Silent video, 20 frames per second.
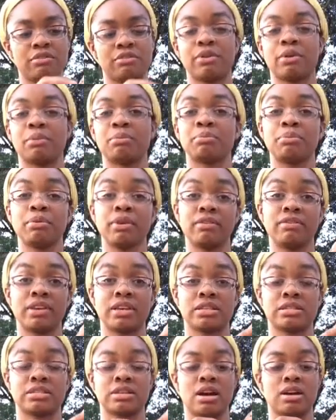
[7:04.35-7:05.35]
from
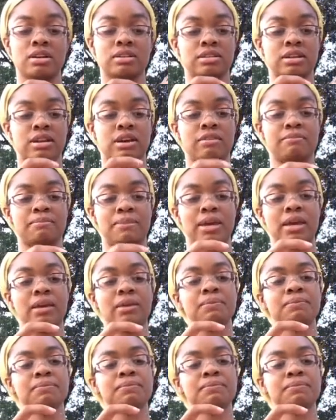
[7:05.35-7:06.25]
previous socks that I've made.